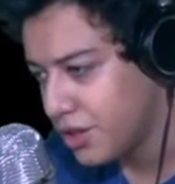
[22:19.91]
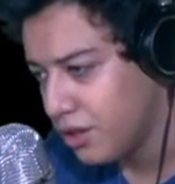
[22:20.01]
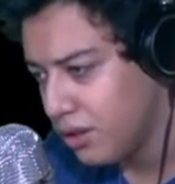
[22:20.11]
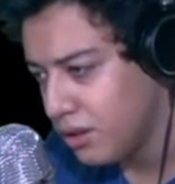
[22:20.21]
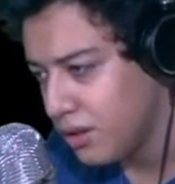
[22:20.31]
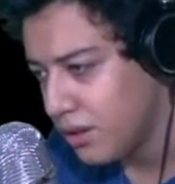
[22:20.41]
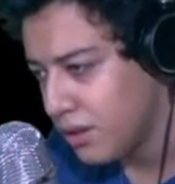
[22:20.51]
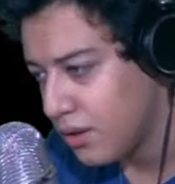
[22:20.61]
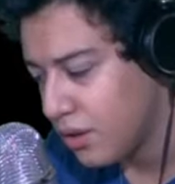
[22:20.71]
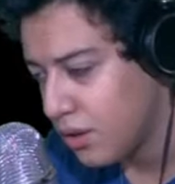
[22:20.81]
girl
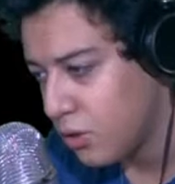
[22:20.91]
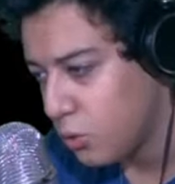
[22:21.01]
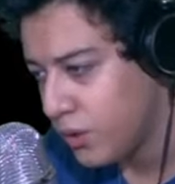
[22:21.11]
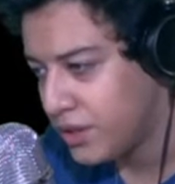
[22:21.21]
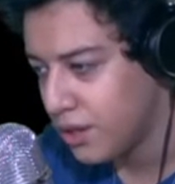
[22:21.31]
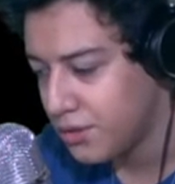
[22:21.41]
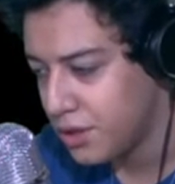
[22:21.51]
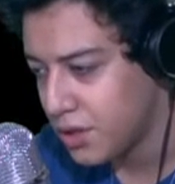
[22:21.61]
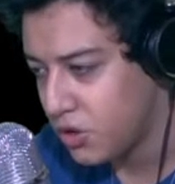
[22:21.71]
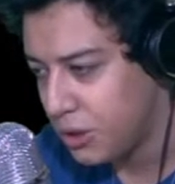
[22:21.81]
with the
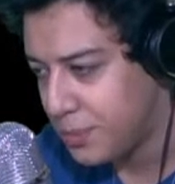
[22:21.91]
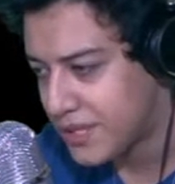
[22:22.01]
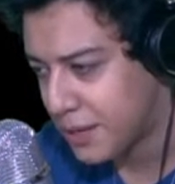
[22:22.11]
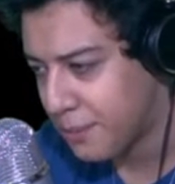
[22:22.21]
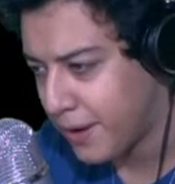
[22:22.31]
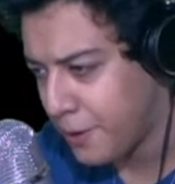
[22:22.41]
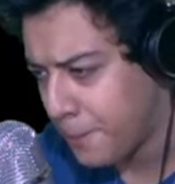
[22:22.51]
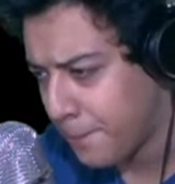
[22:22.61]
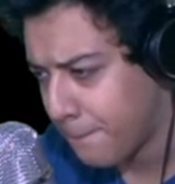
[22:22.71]
other creepy senpai?